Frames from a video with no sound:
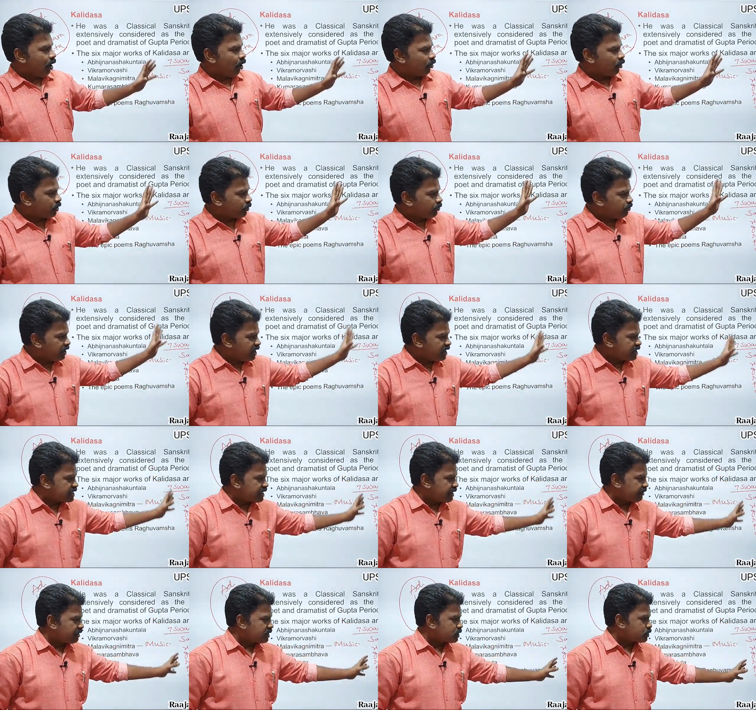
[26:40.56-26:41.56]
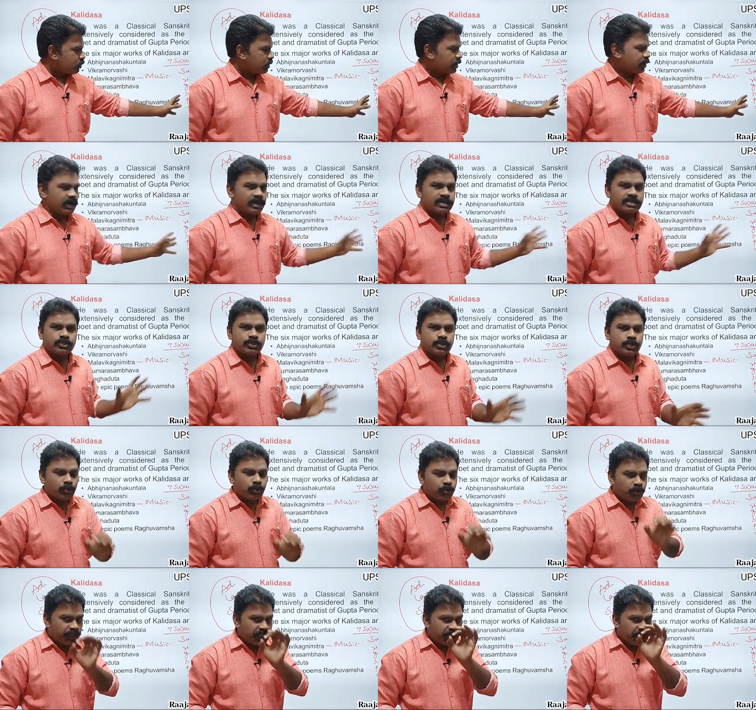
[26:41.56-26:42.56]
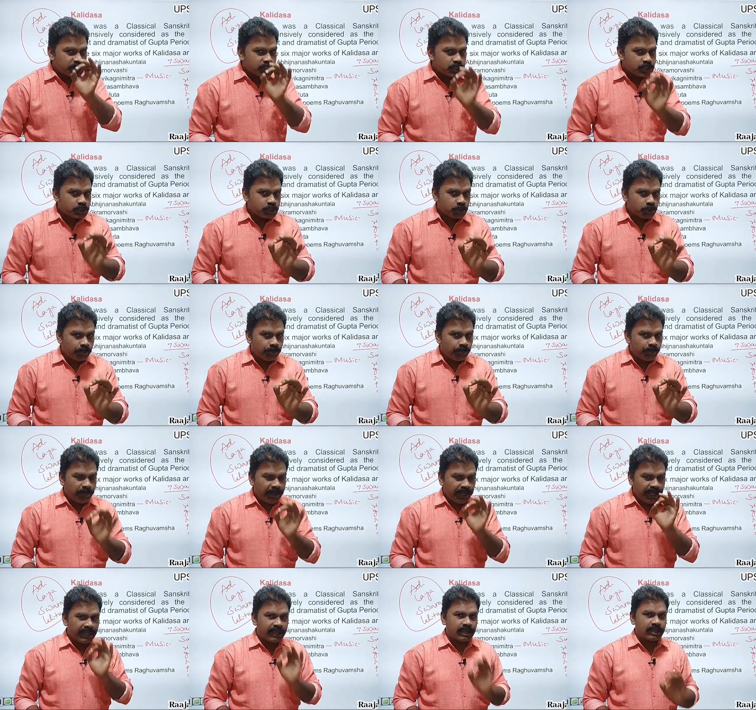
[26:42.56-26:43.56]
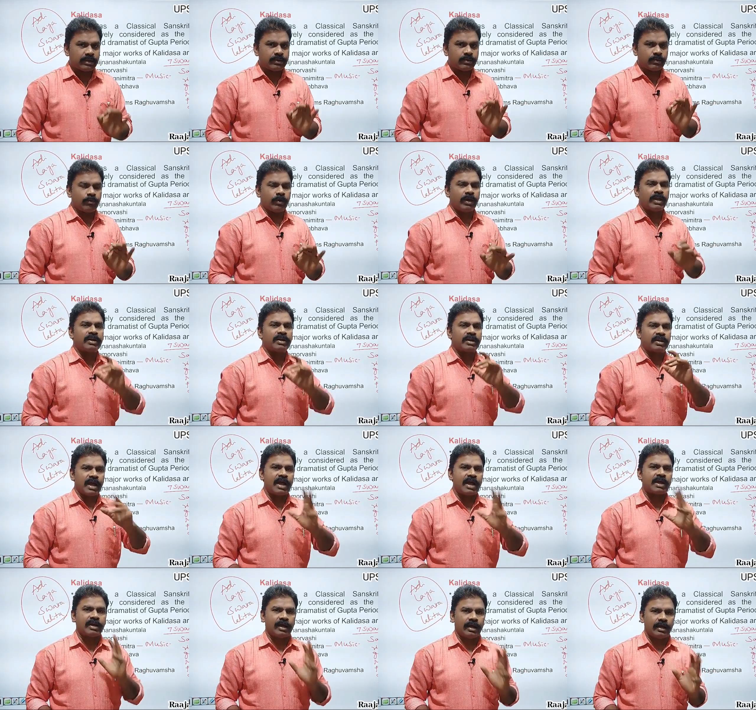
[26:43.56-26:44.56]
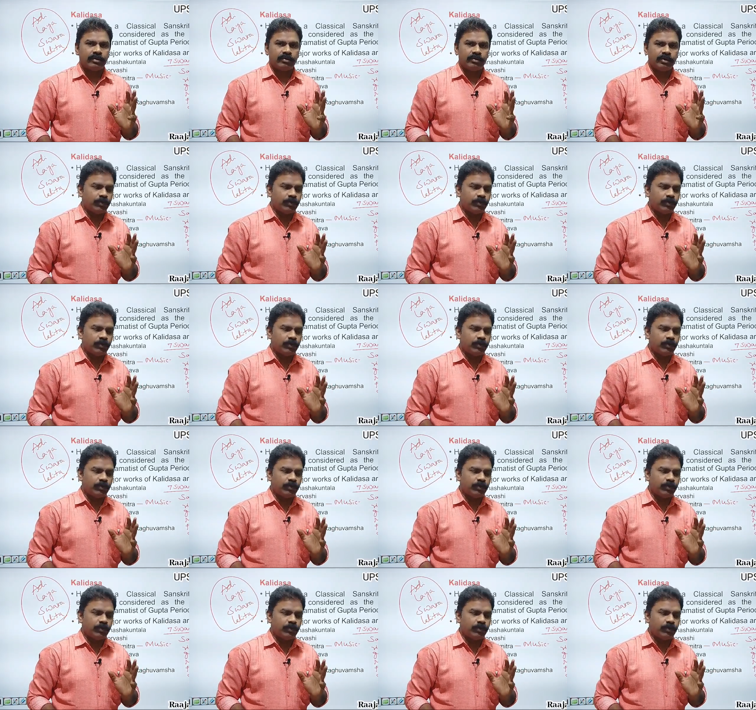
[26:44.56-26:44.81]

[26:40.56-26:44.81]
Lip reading: Out of these 7 swaras, you need to make one raga.